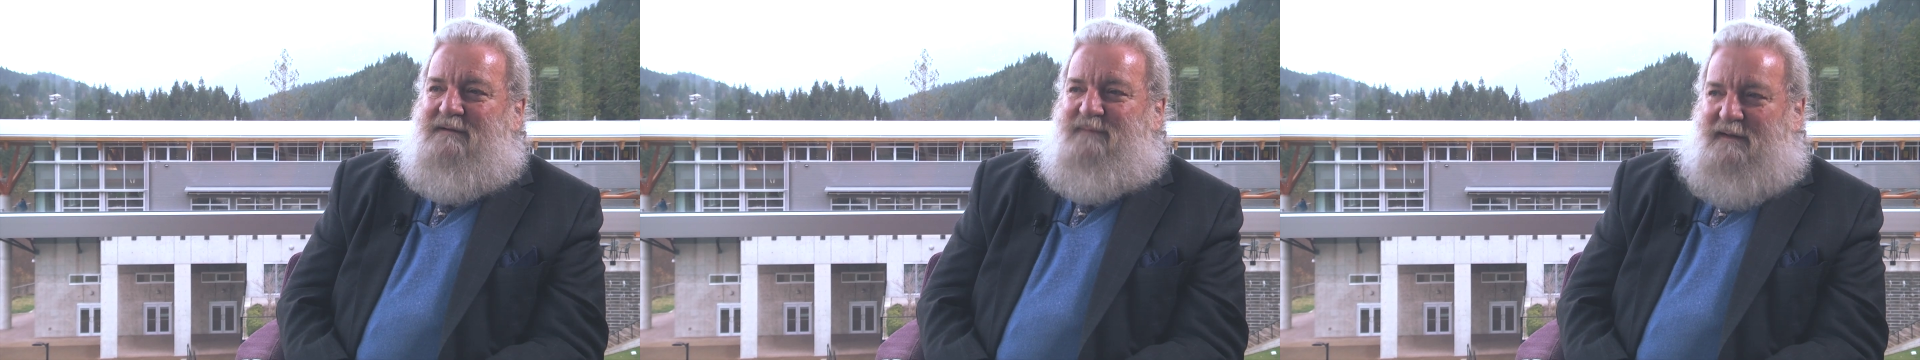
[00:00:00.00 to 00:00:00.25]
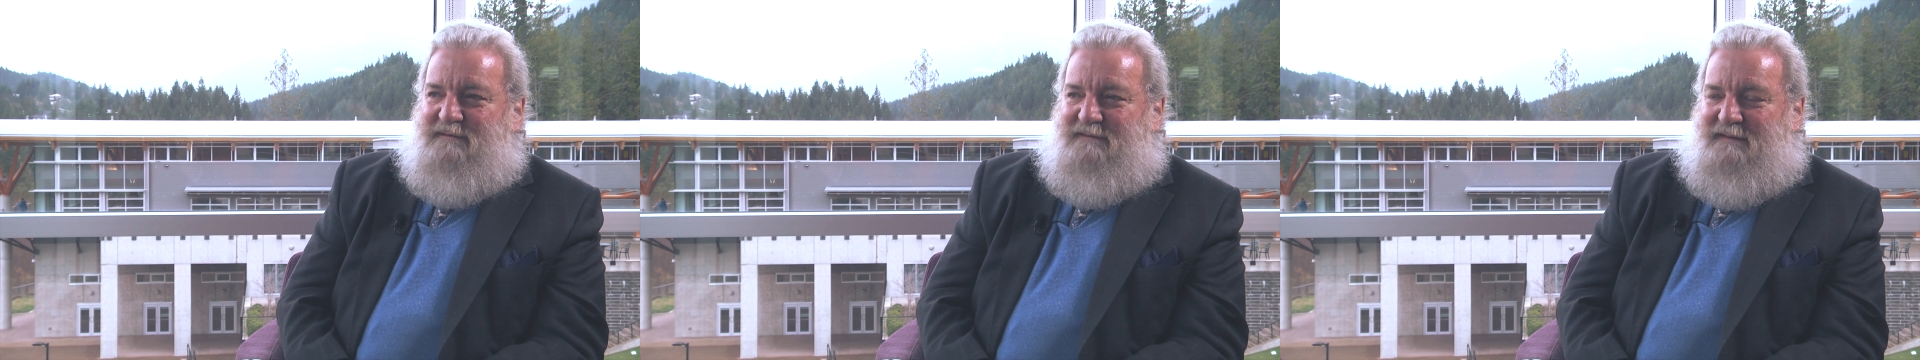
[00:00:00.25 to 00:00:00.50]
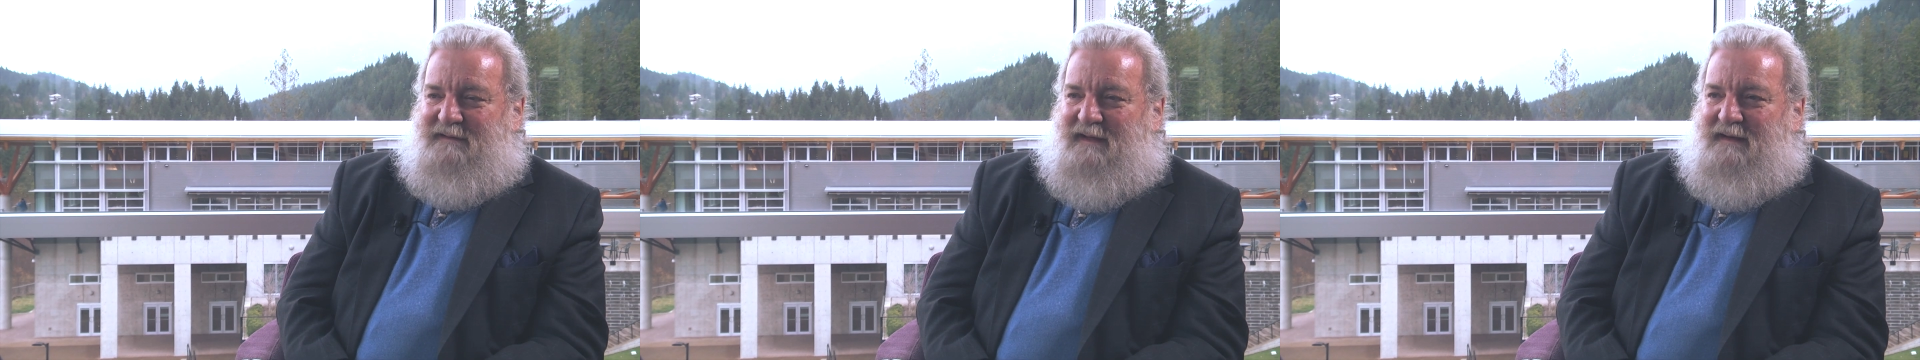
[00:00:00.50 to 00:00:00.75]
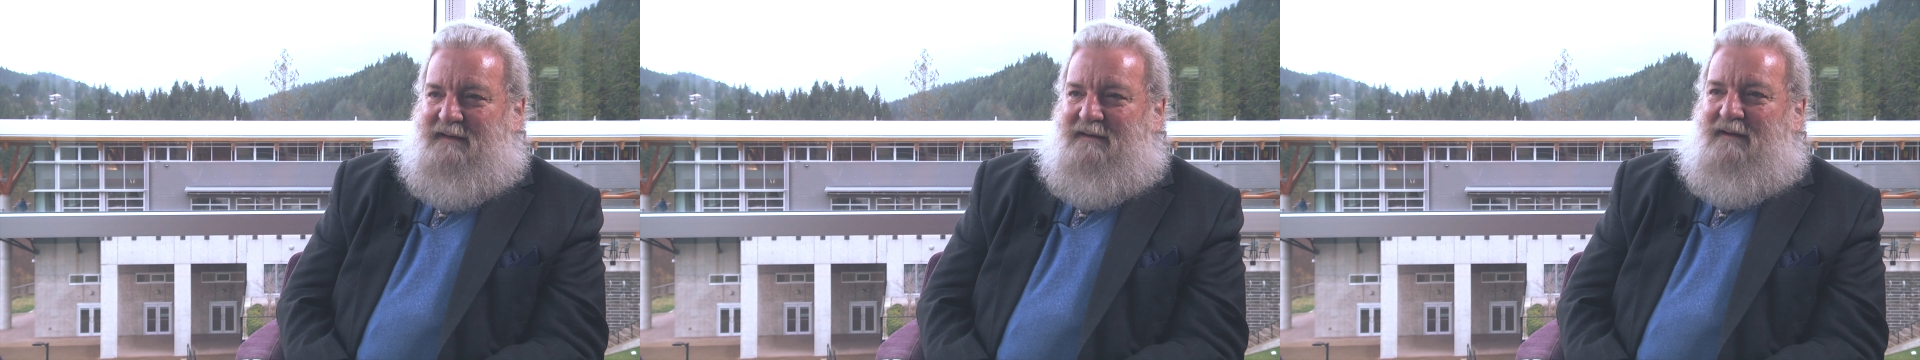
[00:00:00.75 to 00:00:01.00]
especially in
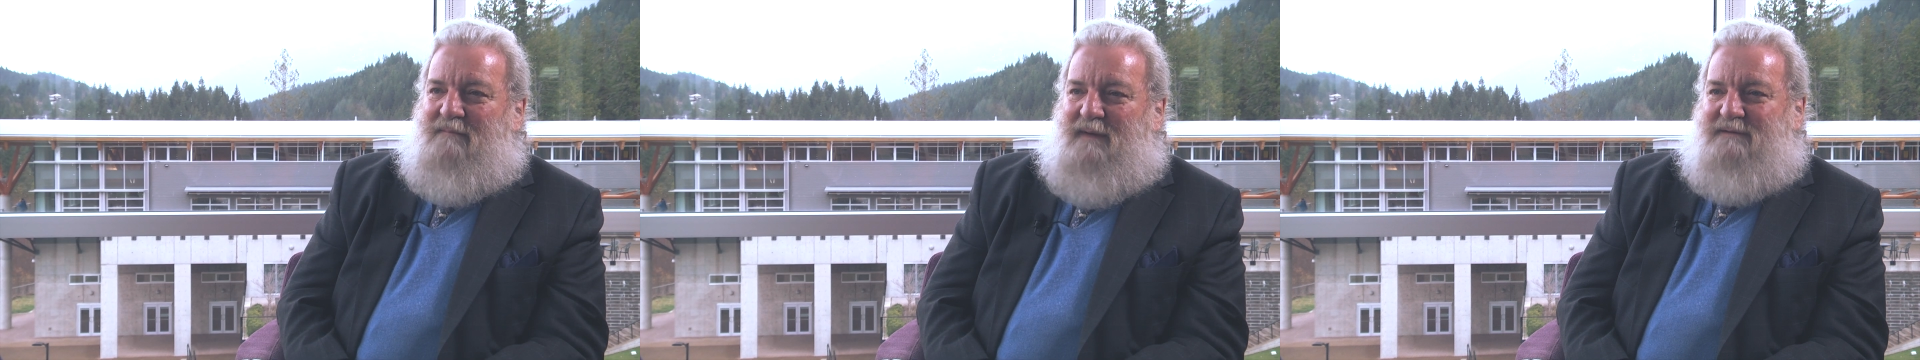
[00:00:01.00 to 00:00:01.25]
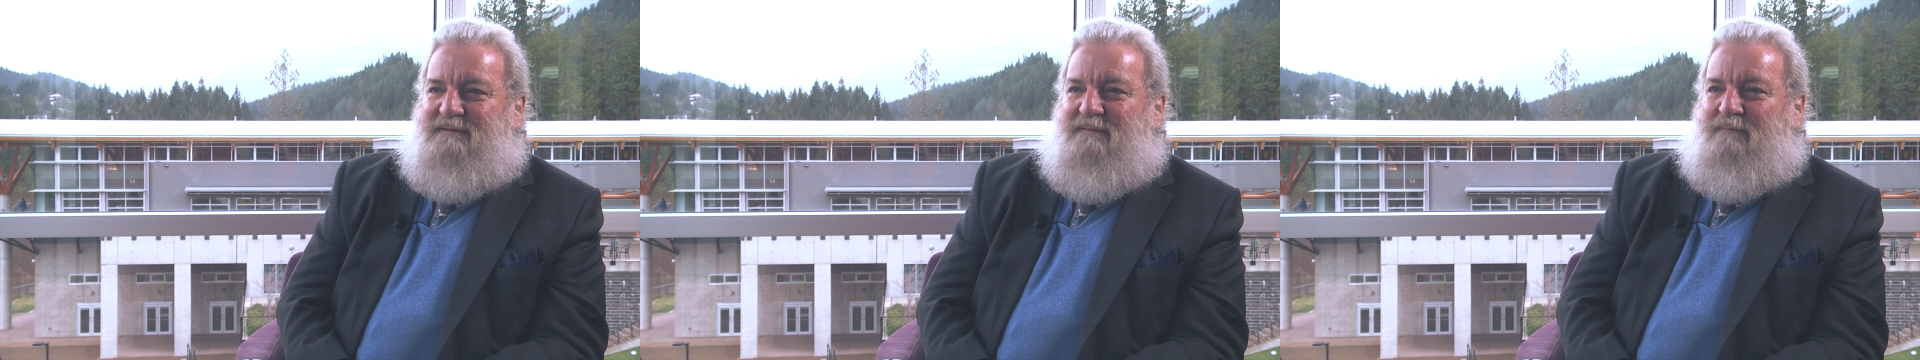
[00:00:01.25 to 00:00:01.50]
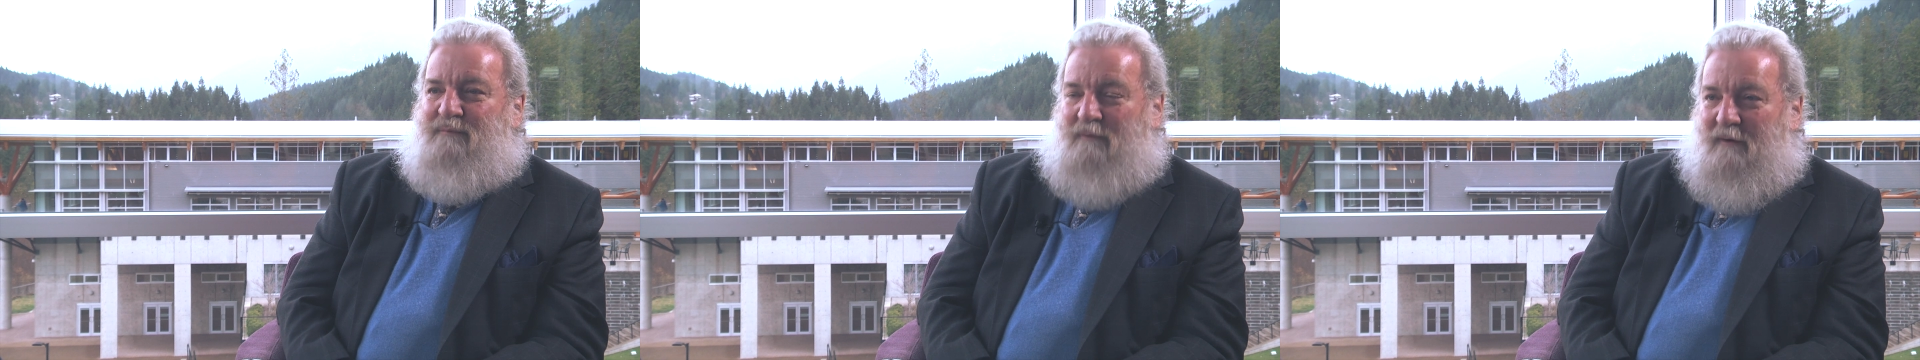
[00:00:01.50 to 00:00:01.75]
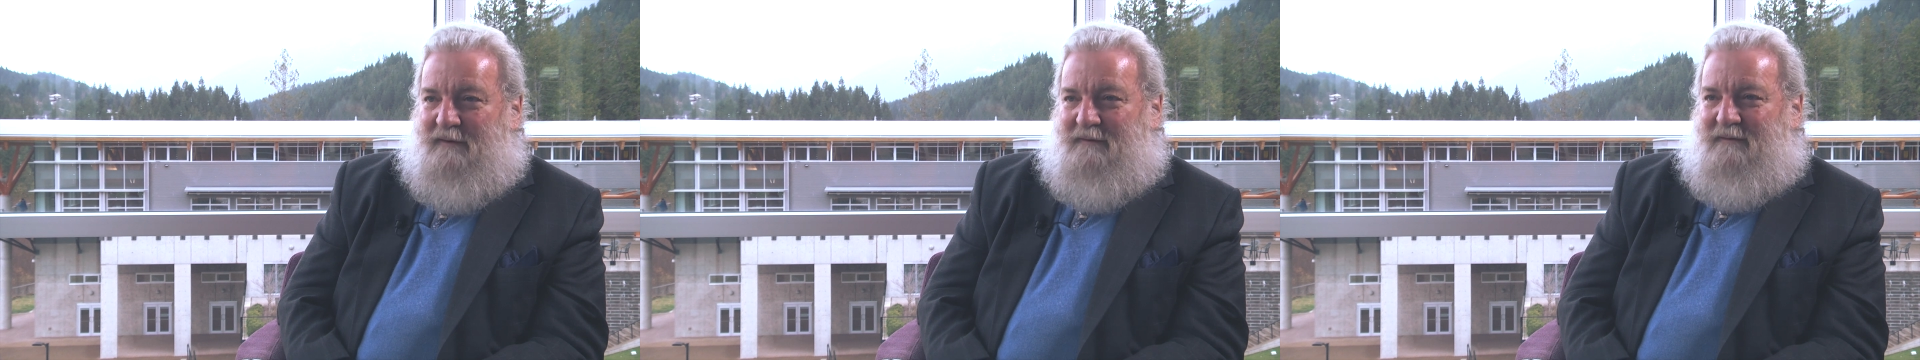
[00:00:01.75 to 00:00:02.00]
Canada, a much
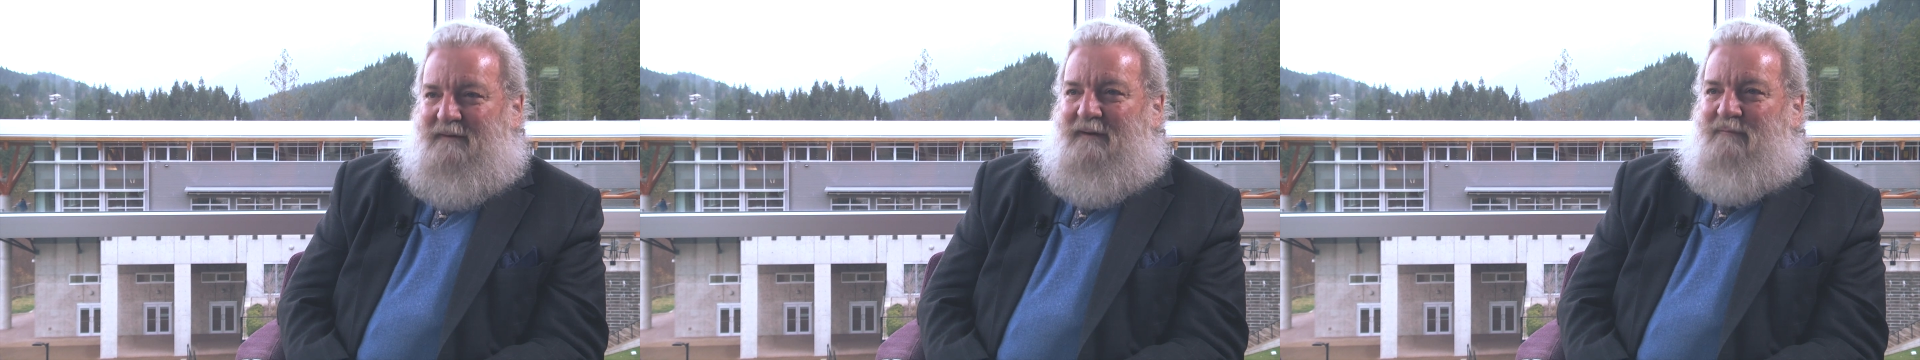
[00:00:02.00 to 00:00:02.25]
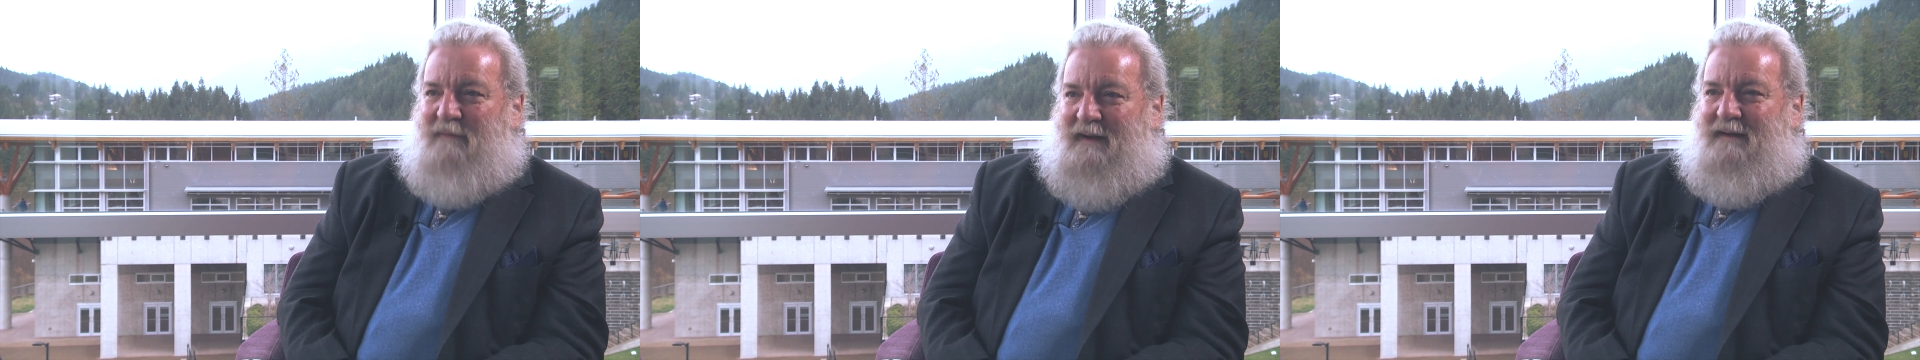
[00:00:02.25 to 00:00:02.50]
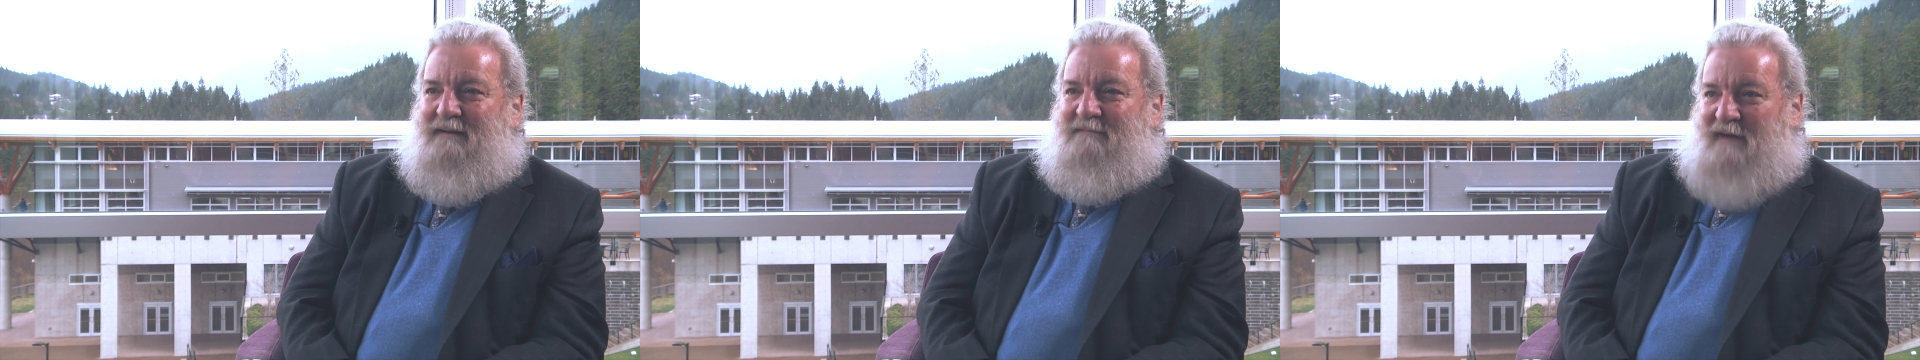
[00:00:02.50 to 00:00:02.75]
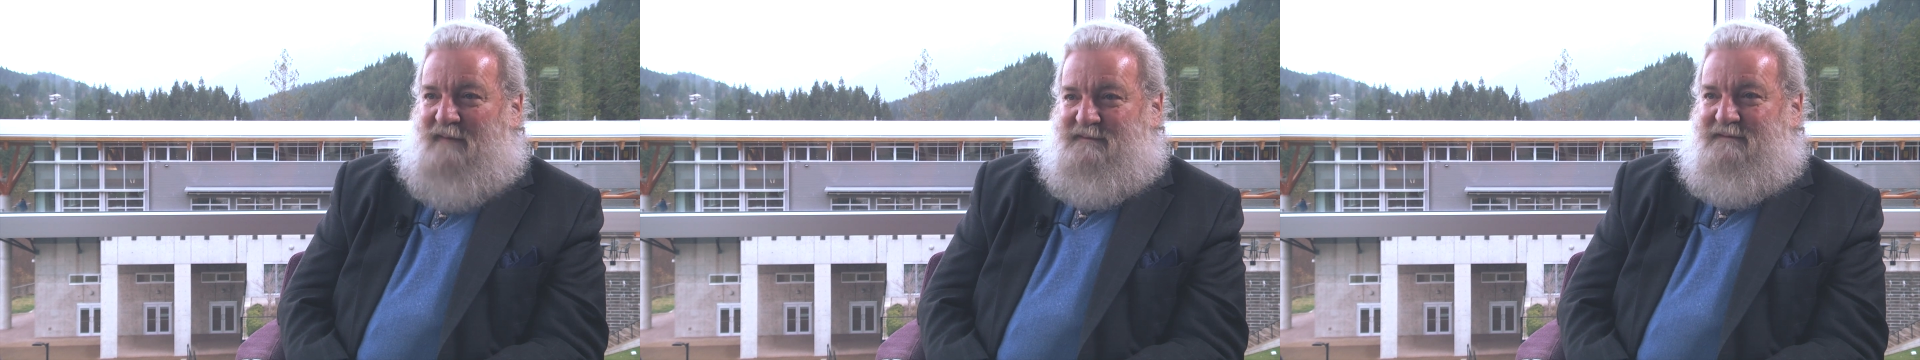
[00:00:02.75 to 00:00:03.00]
broader array of
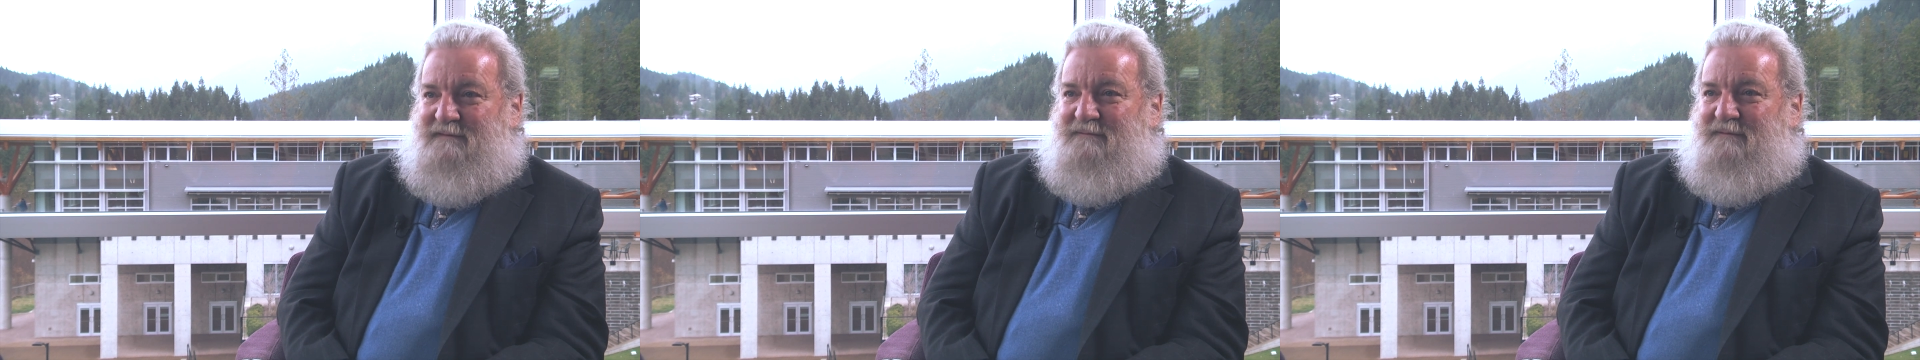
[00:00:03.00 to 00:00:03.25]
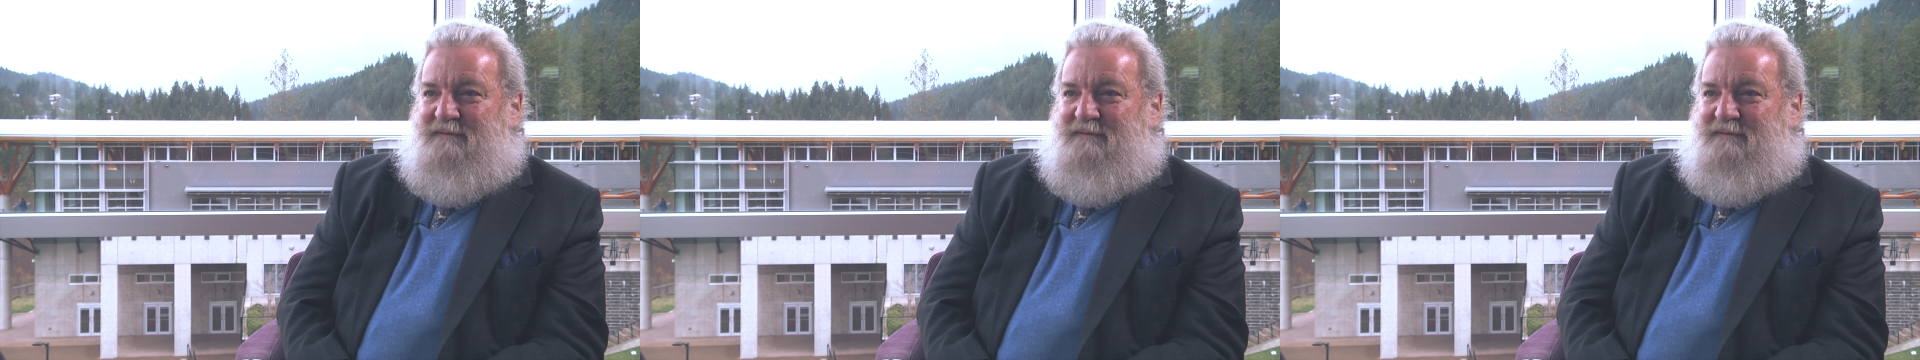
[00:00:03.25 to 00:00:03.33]
options for